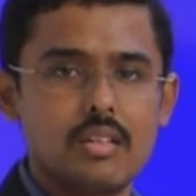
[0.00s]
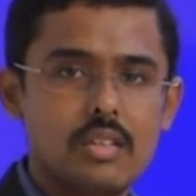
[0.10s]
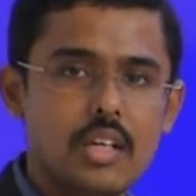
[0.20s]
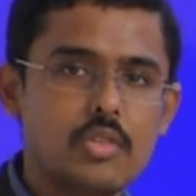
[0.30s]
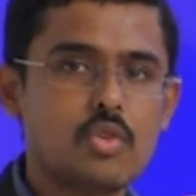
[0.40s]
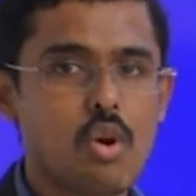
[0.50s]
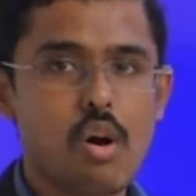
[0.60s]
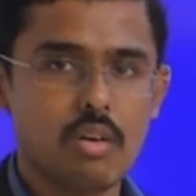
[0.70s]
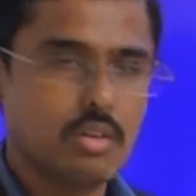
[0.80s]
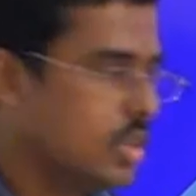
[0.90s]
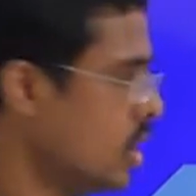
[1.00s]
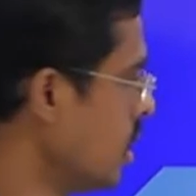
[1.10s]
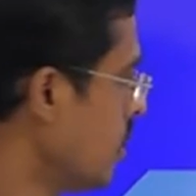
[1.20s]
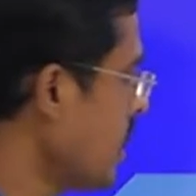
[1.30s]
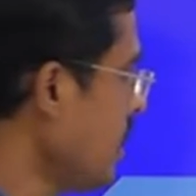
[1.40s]
That is wrong.
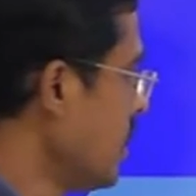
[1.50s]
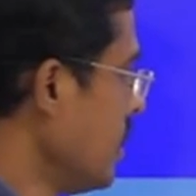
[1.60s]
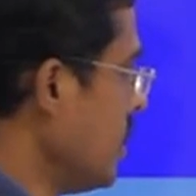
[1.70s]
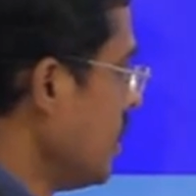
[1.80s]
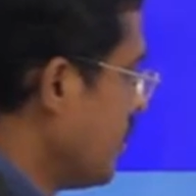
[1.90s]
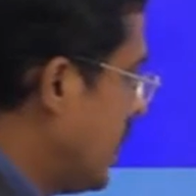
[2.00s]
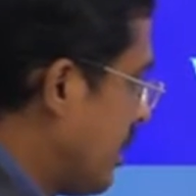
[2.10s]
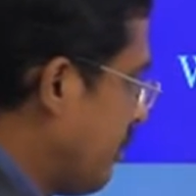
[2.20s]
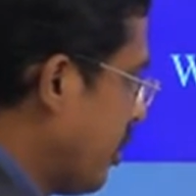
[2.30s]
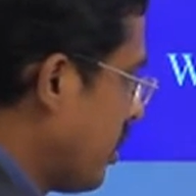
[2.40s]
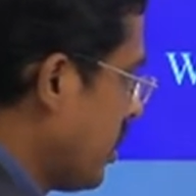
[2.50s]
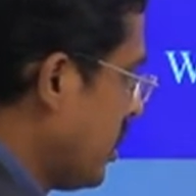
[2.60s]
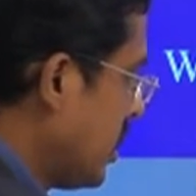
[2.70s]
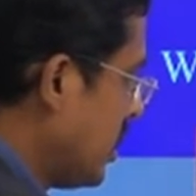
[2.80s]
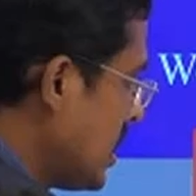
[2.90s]
Okay. Therefore,
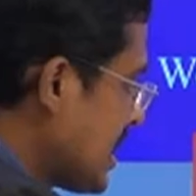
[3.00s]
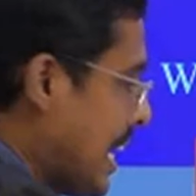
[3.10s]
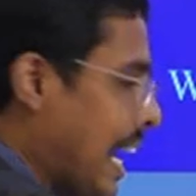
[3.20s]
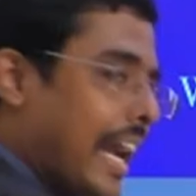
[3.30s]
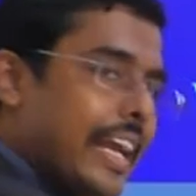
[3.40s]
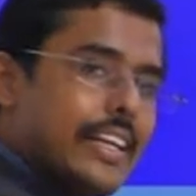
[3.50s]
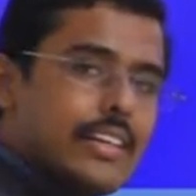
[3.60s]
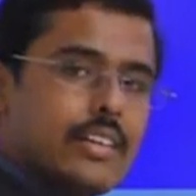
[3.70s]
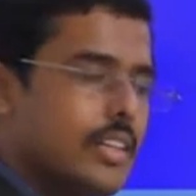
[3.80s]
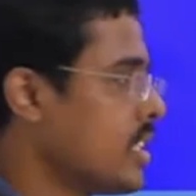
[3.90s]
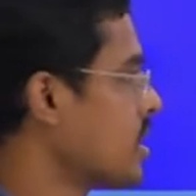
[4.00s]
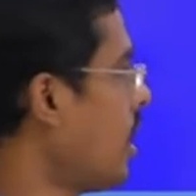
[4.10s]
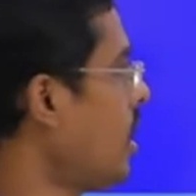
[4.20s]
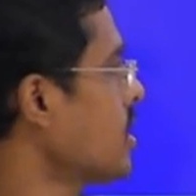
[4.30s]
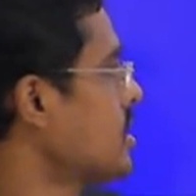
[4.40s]
this height is
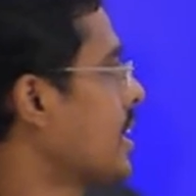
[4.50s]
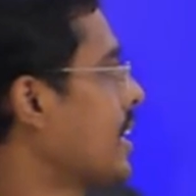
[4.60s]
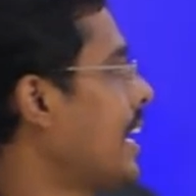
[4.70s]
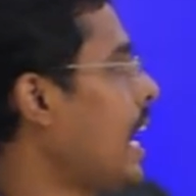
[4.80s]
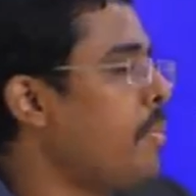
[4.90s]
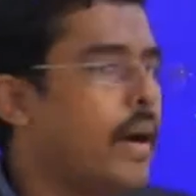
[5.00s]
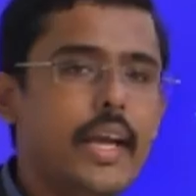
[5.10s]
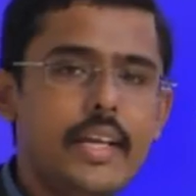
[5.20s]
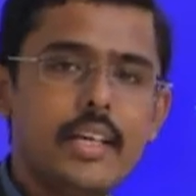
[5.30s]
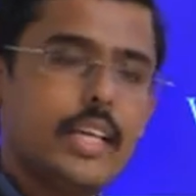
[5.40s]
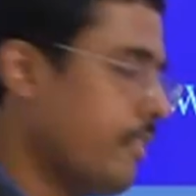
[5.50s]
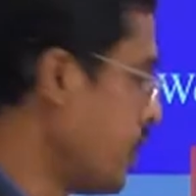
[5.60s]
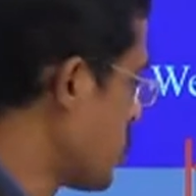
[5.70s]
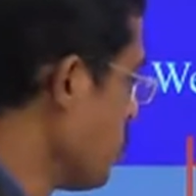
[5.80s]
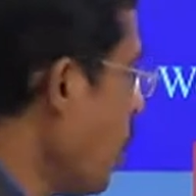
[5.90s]
called as a cap height. If it
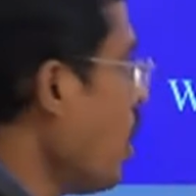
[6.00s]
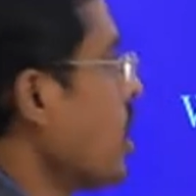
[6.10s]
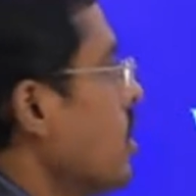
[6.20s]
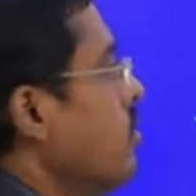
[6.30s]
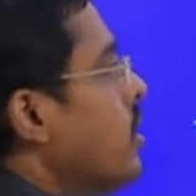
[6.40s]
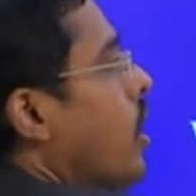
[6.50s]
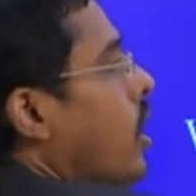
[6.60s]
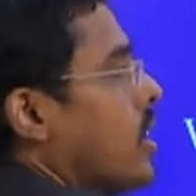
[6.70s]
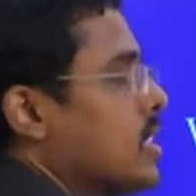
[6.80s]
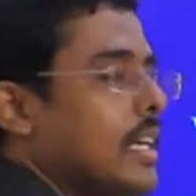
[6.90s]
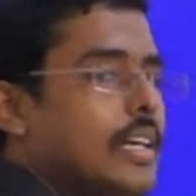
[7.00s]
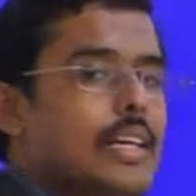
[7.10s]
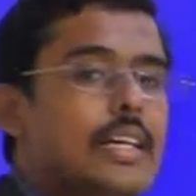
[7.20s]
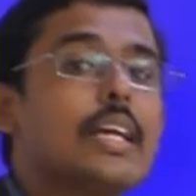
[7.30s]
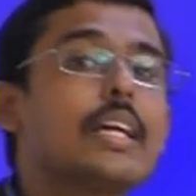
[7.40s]
is more, we call it as a
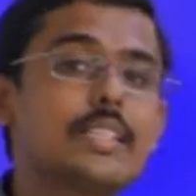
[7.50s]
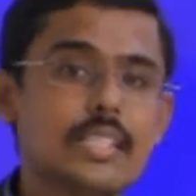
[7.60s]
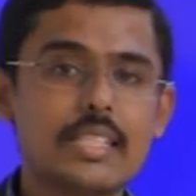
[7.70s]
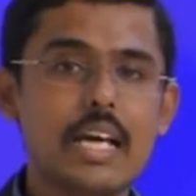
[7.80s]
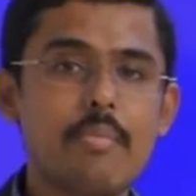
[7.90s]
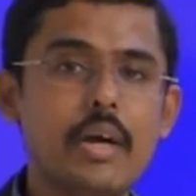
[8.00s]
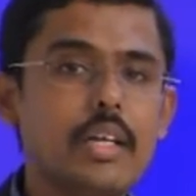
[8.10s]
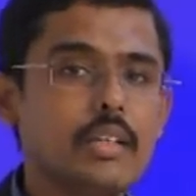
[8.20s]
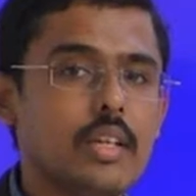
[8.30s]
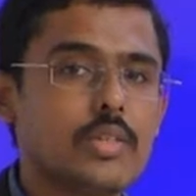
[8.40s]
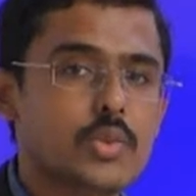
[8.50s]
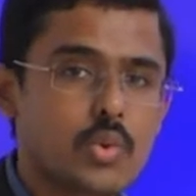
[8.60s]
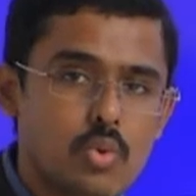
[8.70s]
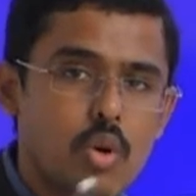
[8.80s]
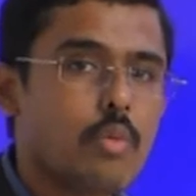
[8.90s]
excess cap height. That
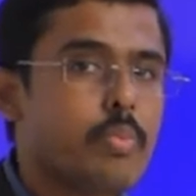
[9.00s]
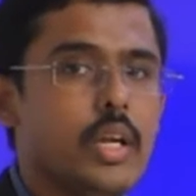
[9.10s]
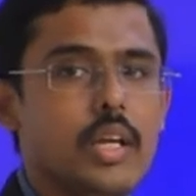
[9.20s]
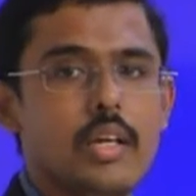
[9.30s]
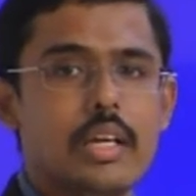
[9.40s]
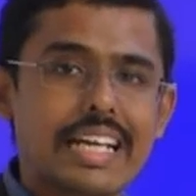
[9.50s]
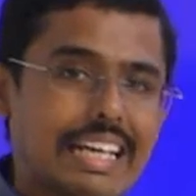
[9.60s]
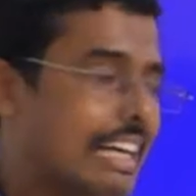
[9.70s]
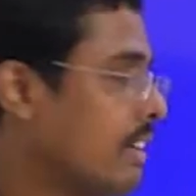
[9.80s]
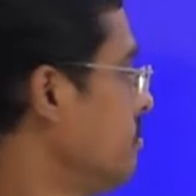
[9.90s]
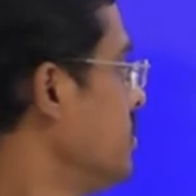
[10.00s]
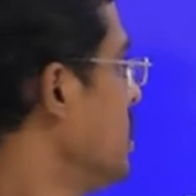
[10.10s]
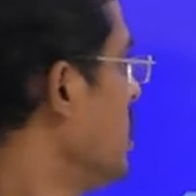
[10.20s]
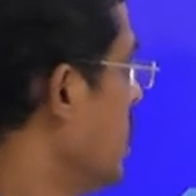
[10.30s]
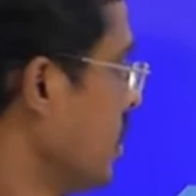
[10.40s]
should not be done.
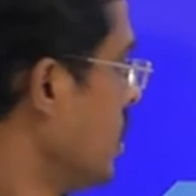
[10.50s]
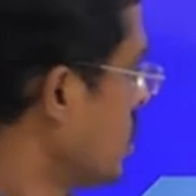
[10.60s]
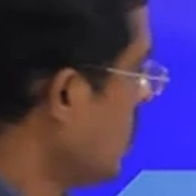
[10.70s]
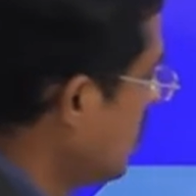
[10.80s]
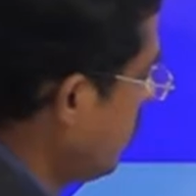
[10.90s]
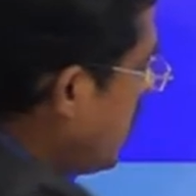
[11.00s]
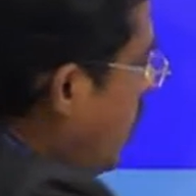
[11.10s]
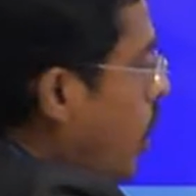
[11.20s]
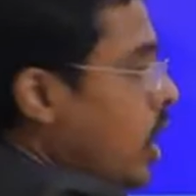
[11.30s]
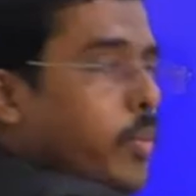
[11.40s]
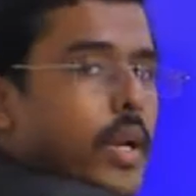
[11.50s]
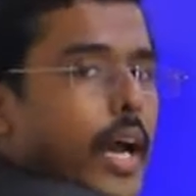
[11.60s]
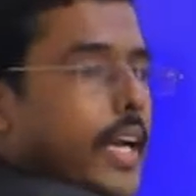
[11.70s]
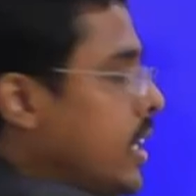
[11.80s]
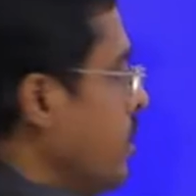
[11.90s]
So we are talking about
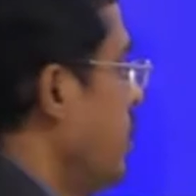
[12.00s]
height.